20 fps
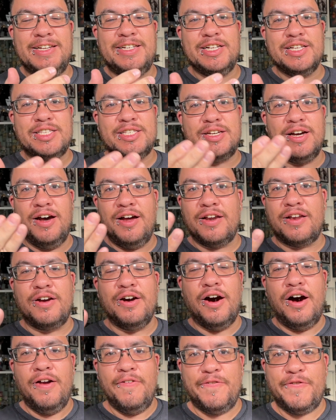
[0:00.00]
just got
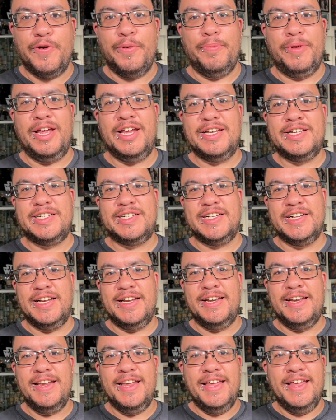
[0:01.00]

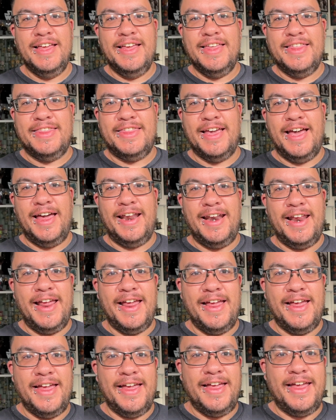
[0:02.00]
confirmation that
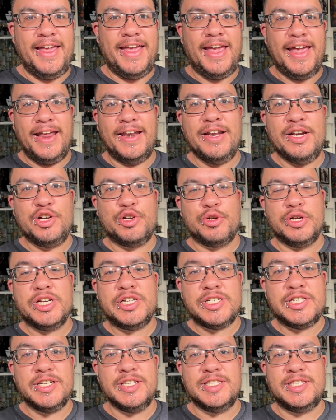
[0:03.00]
Hayden
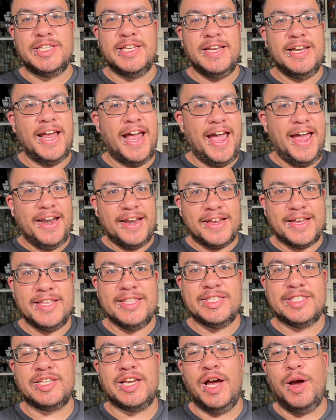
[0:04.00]
Christensen,
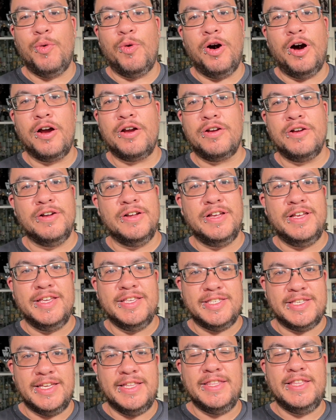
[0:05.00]
Anakin Skywalker,
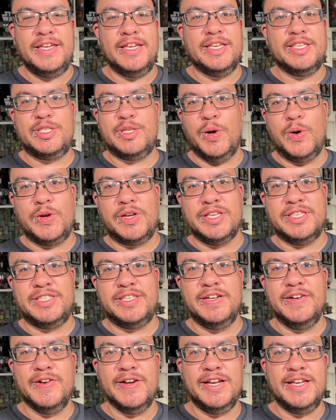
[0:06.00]
is in the Ahsoka
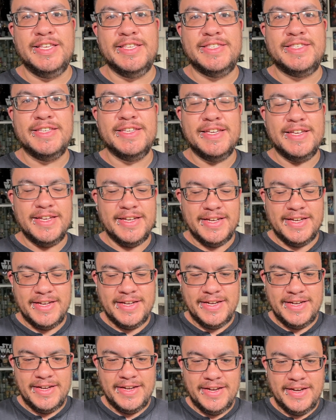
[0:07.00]
series.
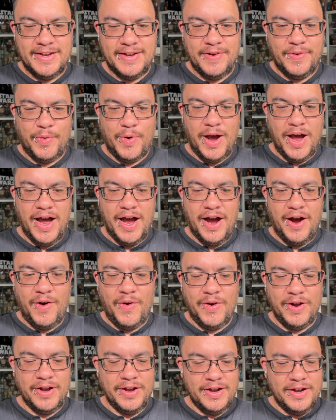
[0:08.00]

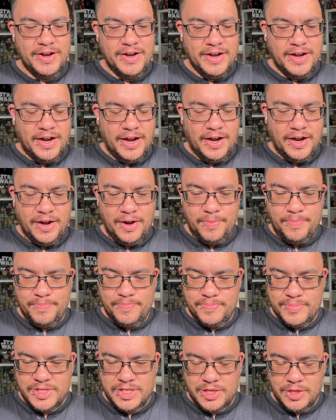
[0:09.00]
Wow.
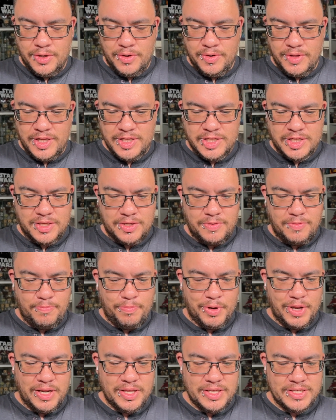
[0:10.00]
So let's
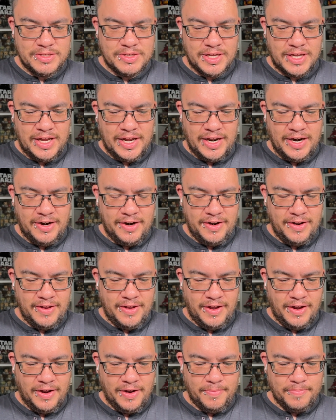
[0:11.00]
play this again.
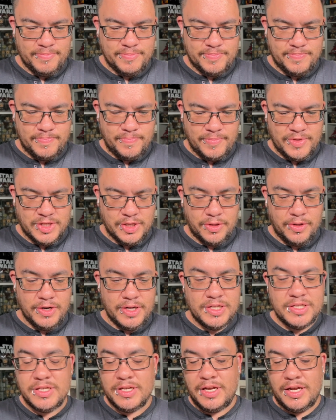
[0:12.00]
So there
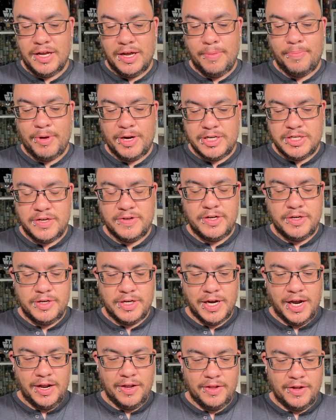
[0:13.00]
is a bunch of new
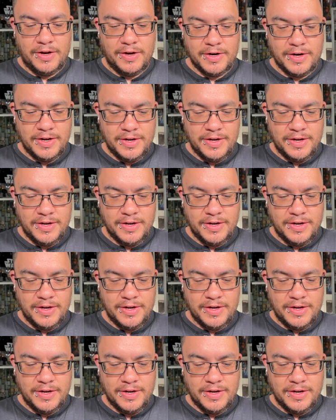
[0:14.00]
dialogue.